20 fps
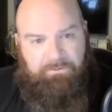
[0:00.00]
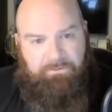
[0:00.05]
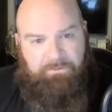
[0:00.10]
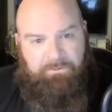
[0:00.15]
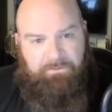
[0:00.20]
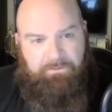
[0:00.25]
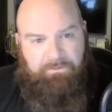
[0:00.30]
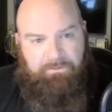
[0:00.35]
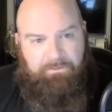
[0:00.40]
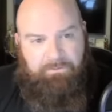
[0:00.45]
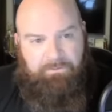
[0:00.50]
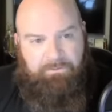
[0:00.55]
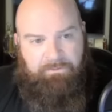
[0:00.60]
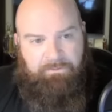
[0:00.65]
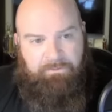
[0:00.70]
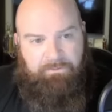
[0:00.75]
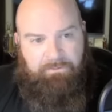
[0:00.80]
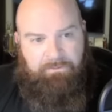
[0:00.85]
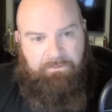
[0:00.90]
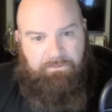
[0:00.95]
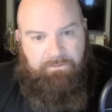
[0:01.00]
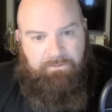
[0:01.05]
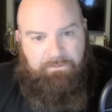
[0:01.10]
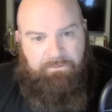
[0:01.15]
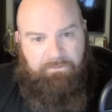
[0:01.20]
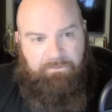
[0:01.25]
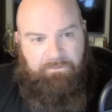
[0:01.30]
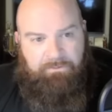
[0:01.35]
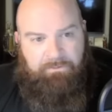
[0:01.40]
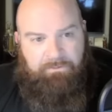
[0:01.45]

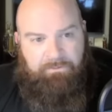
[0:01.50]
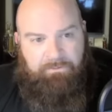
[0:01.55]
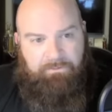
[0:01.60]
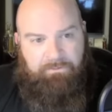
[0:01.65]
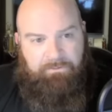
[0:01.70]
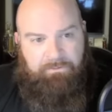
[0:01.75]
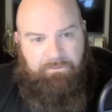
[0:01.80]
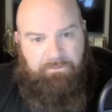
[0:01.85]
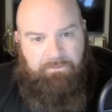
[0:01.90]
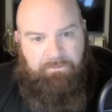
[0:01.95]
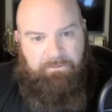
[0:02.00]
No one is speaking in this clip.